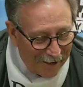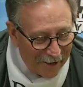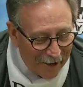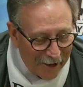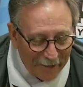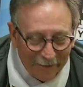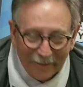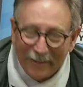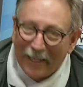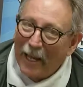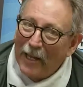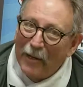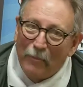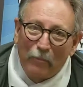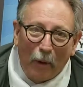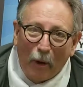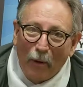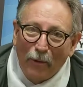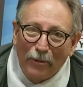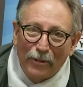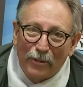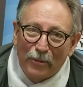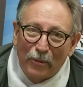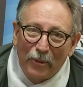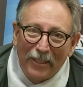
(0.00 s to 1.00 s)
and take
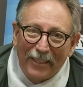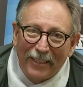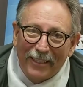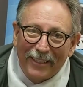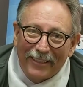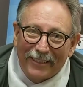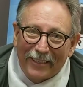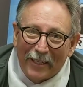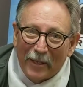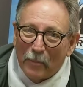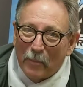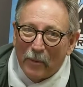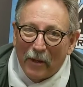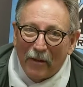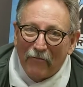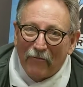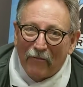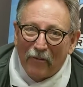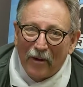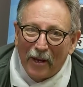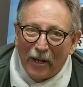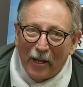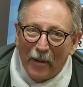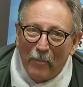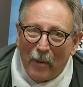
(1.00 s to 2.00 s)
Bones with you to the
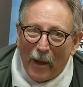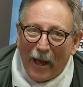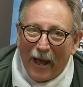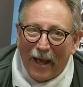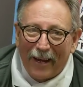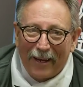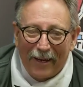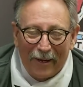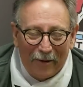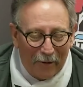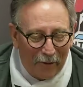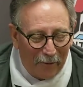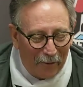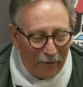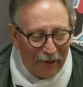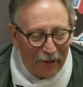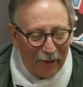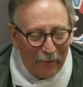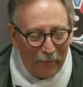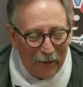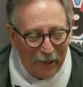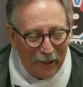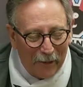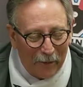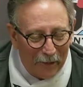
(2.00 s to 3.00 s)
pet friendly patio at
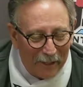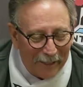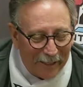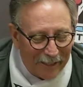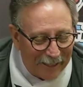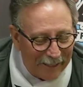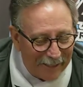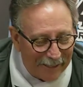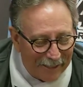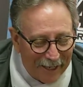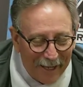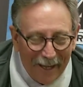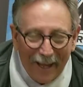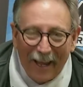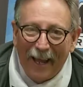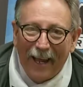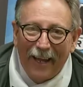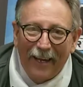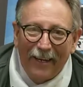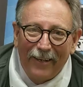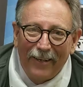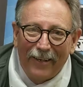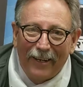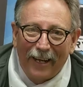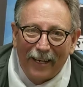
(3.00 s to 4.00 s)
one of the Big Whiskeys,
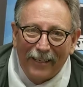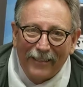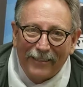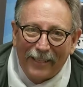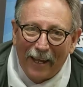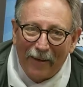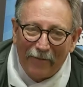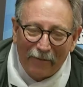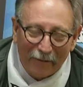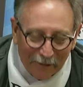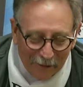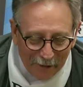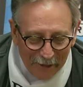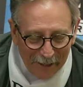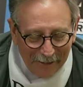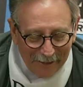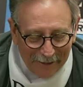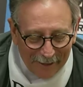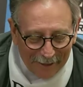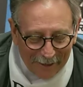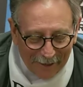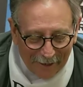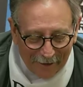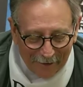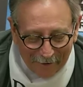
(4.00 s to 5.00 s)
and you guys have a
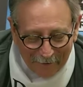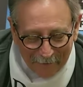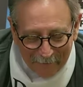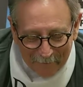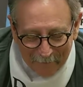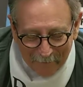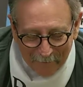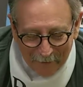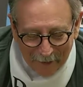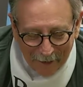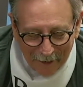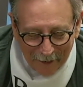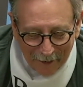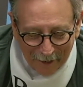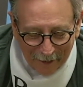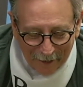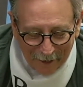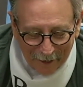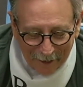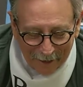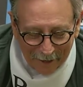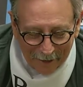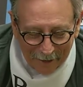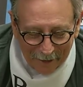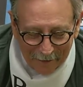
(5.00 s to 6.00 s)
treat together.
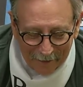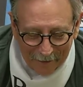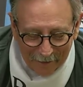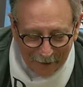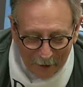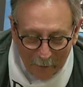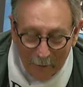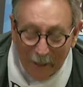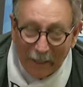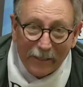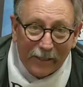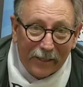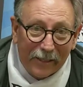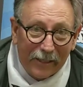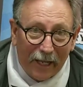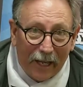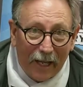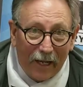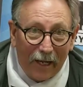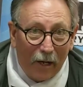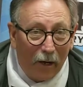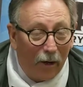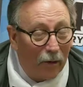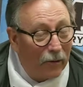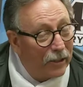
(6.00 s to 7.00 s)
Uh, Humane
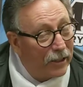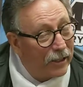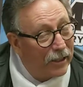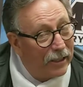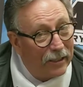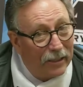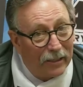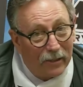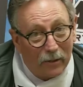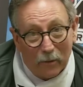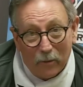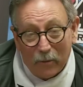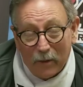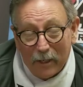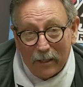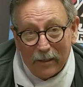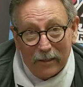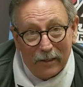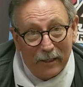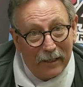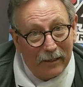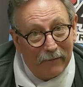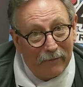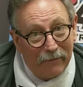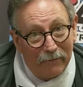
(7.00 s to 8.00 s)
Society always needs
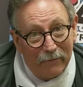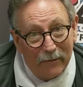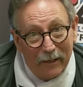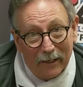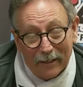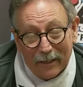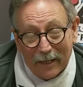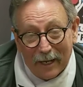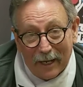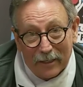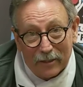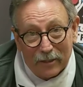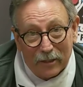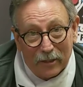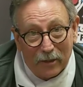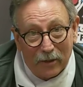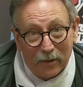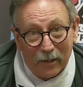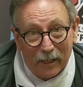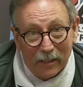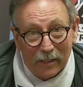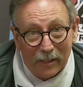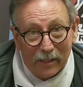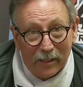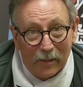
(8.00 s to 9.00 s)
we need cash
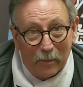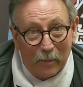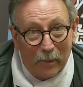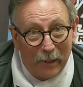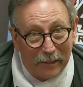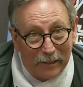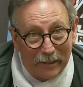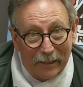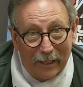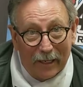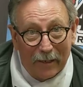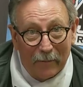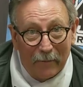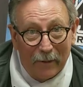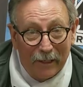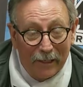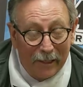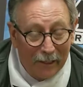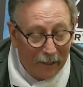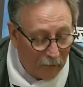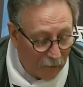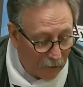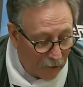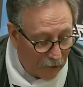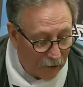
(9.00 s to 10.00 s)
donations big time.
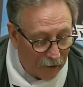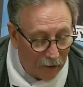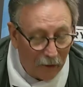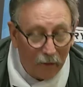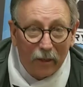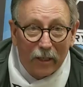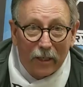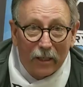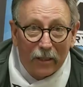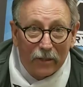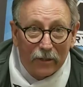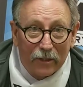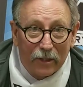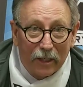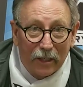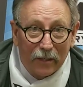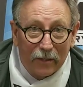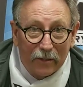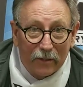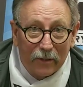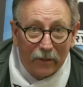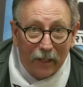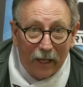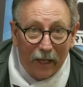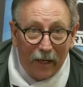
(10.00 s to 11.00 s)
We're a no-kill
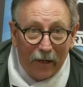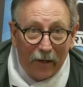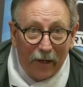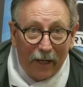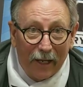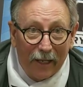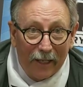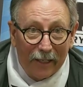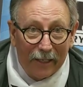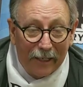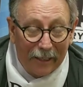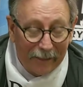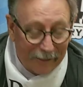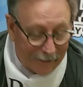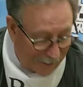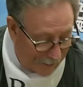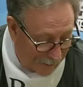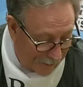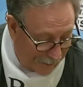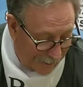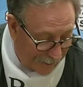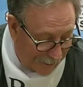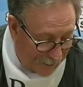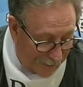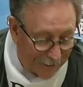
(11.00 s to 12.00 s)
shelter now, and
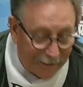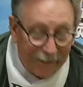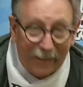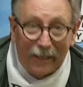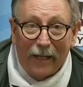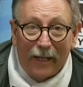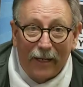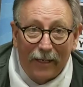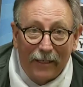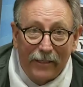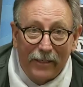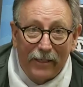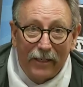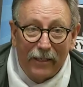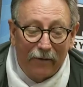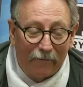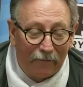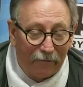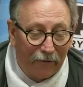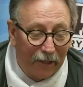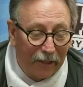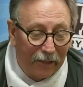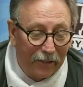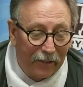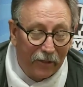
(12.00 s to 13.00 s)
that's uh, it's not easy
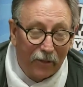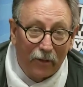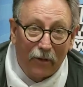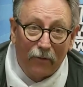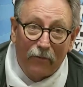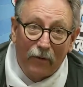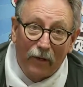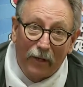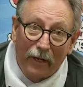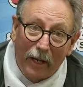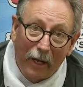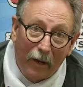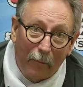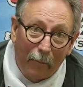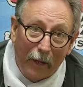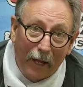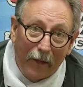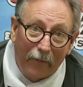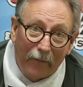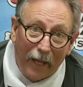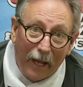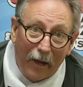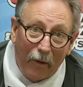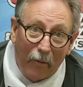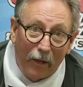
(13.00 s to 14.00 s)
to fund. So if you can
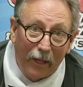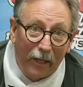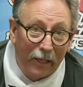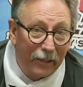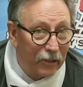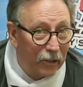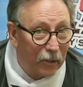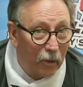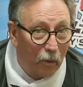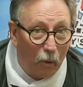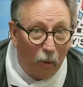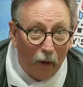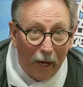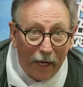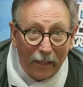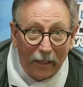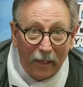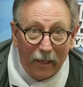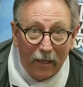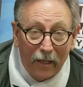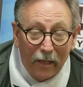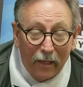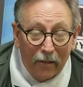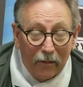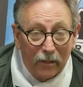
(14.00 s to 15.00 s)
help out that way, that's
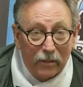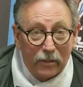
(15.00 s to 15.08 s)
great.